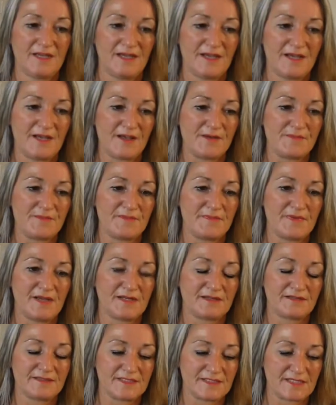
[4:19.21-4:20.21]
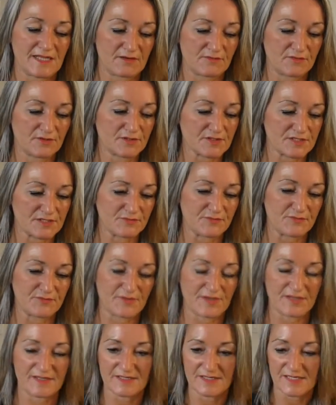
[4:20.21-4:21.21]
and I did have lots of
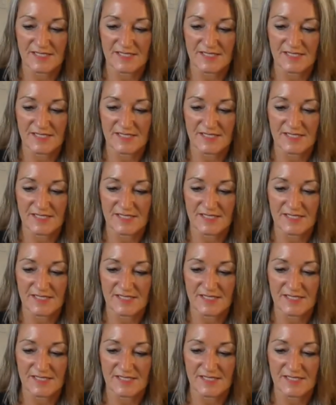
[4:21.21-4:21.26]
fun